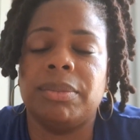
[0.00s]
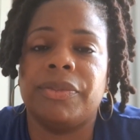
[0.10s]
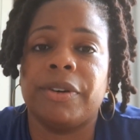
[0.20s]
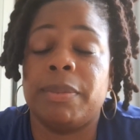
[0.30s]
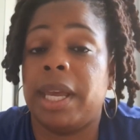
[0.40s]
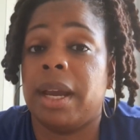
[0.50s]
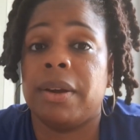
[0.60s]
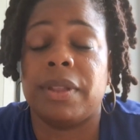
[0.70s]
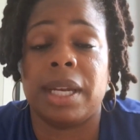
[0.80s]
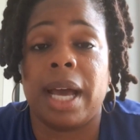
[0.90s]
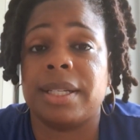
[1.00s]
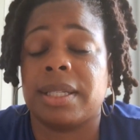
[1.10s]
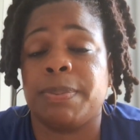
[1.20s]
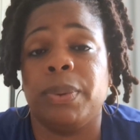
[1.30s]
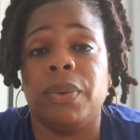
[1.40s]
from there, then I
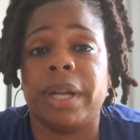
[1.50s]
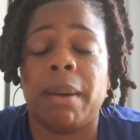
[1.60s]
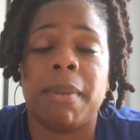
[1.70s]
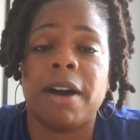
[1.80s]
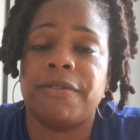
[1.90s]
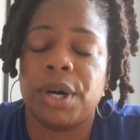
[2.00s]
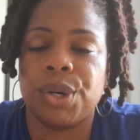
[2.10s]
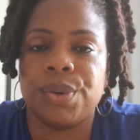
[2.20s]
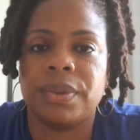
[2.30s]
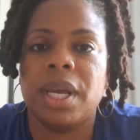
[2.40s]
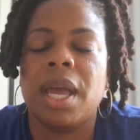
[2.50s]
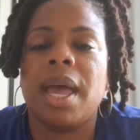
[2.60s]
just pulled out my phone,